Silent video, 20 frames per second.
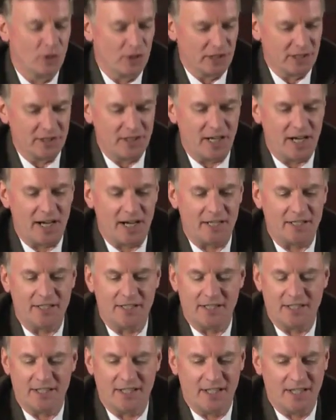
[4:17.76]
really
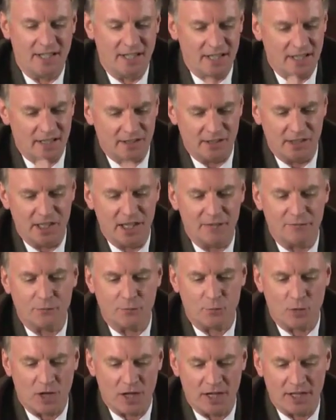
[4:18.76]
not a
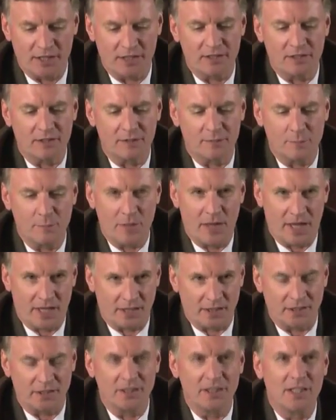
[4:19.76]
left-right
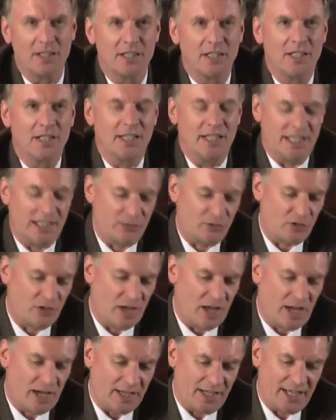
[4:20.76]
battle. It's
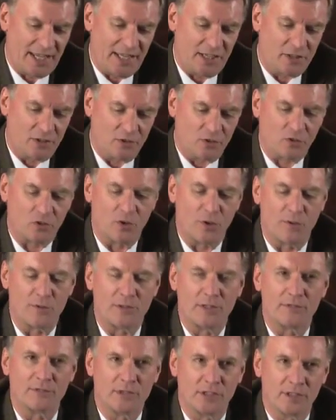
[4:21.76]
not a
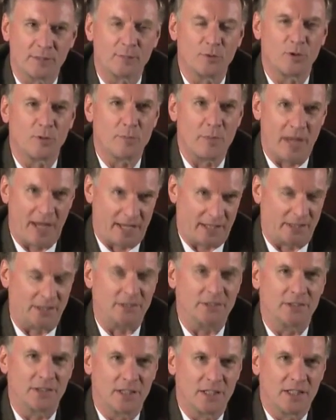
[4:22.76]
conservative-liberal
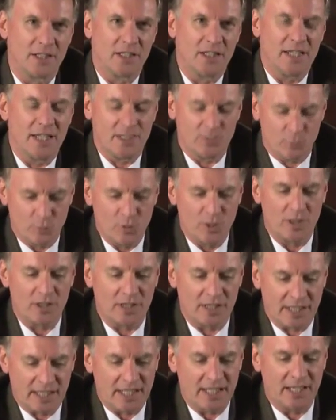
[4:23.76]
battle. It
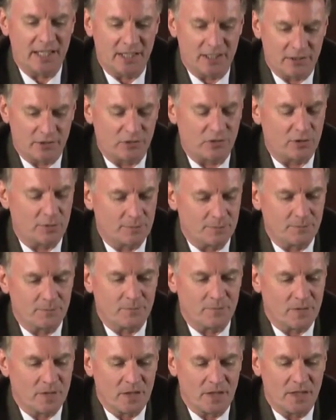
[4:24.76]
really is,
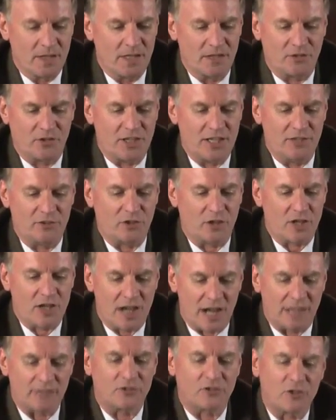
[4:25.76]
it's a
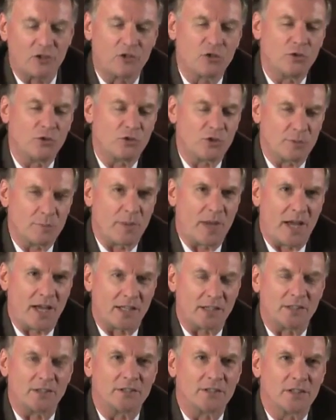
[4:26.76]
Constitution
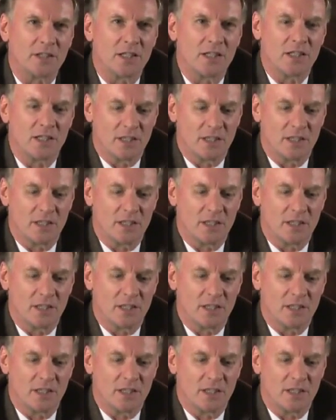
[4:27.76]
battle.